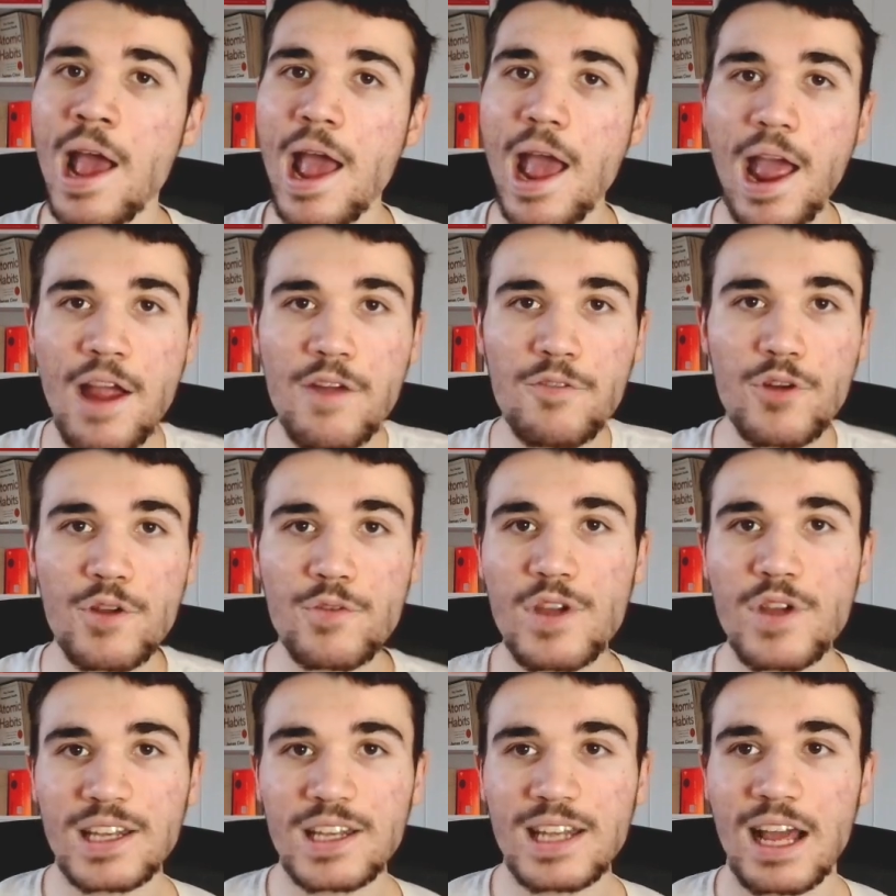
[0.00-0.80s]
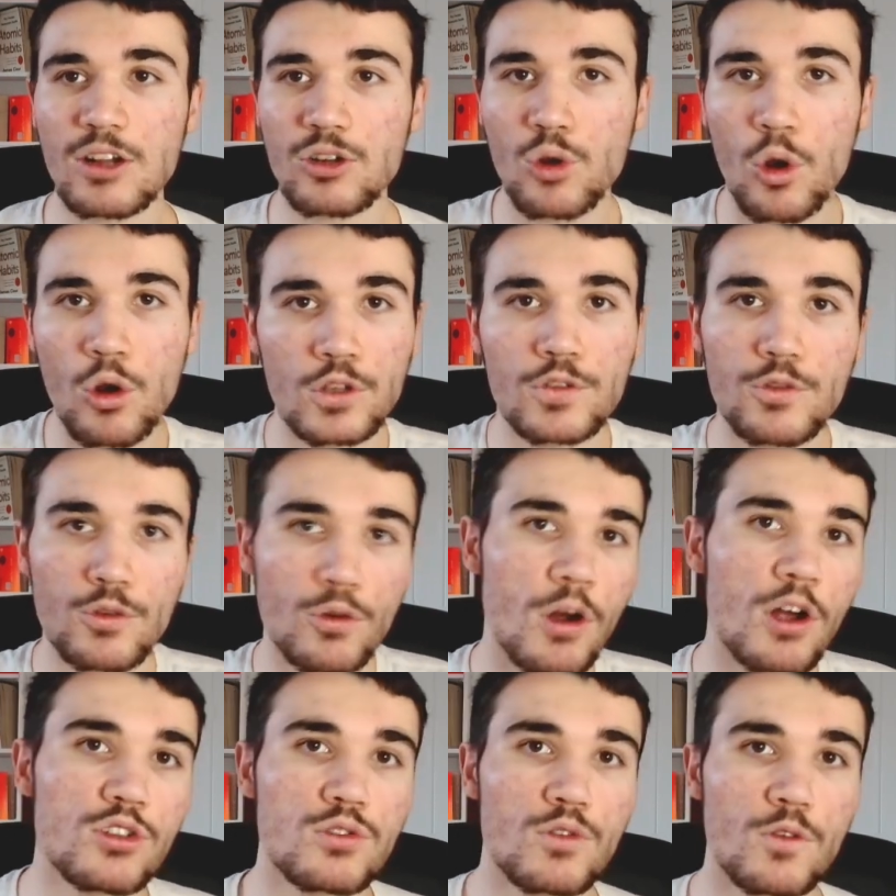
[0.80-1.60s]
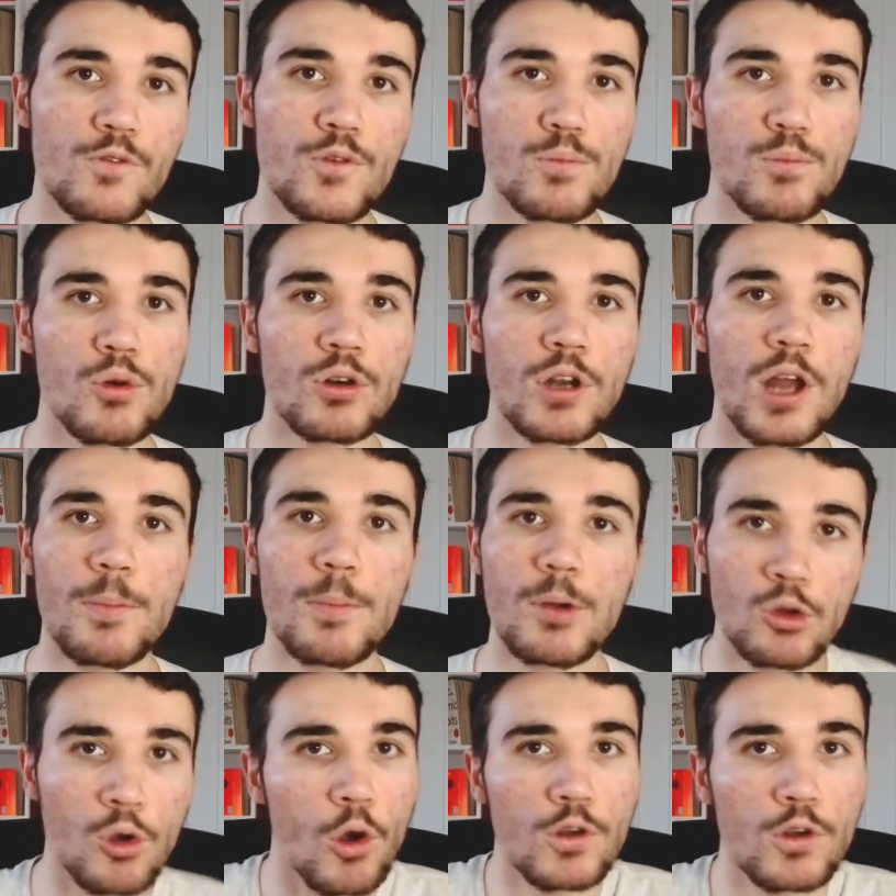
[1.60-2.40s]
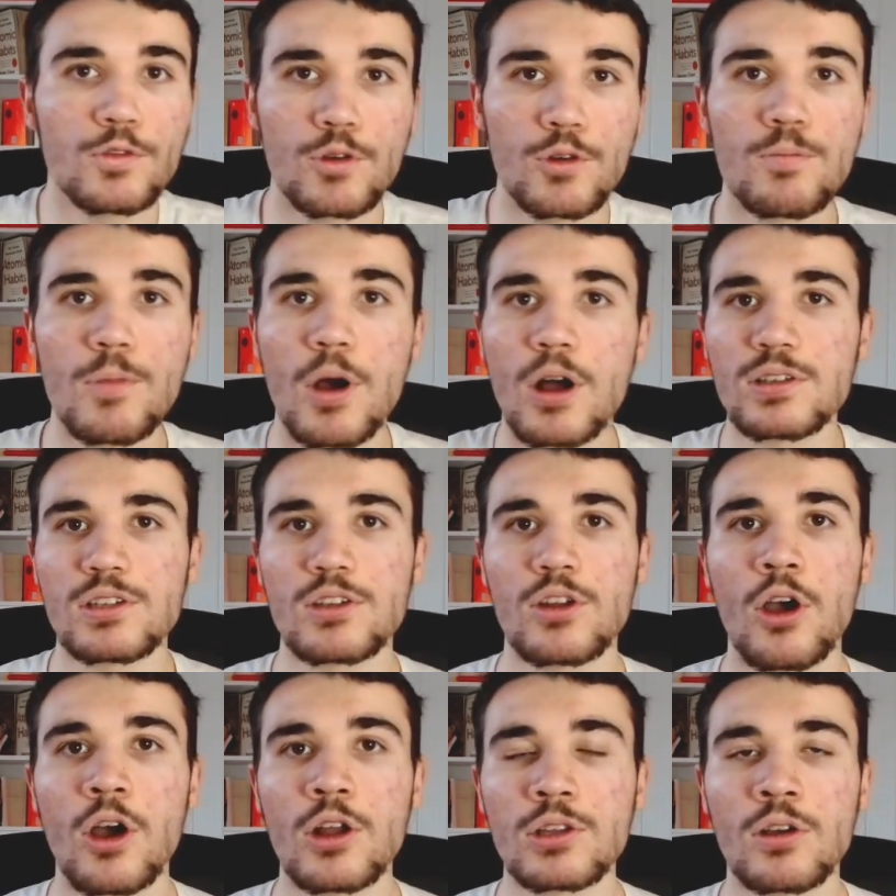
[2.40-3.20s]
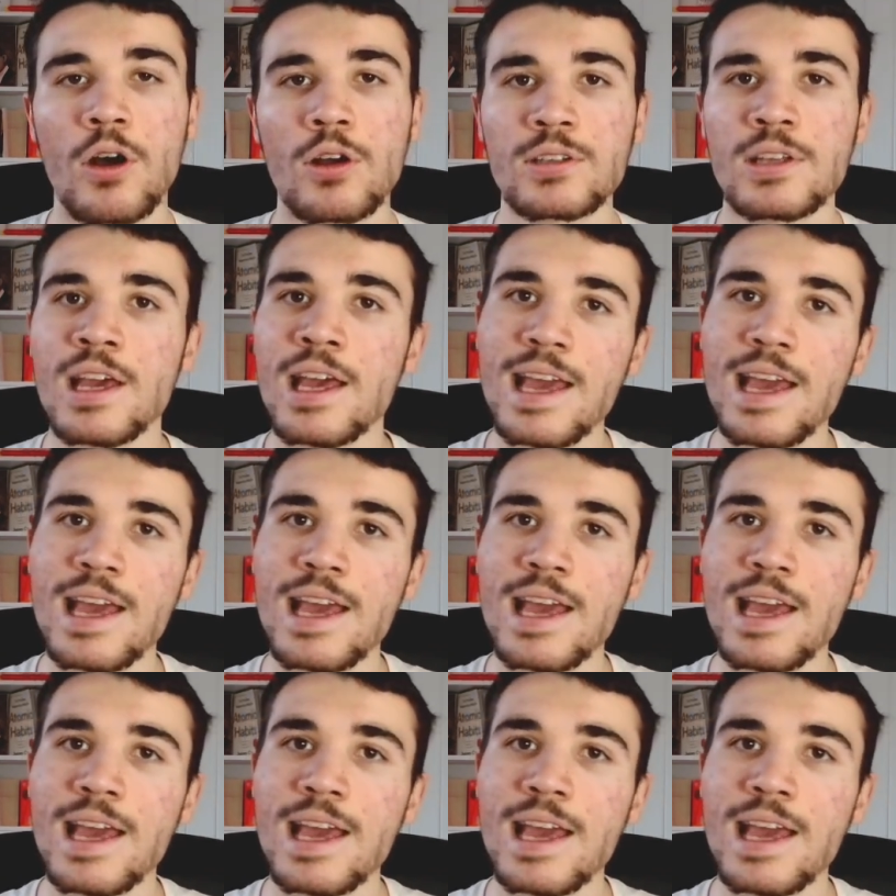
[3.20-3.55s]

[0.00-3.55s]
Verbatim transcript: Everything that goes through Arsenal Football Club goes through Martin Ødegaard.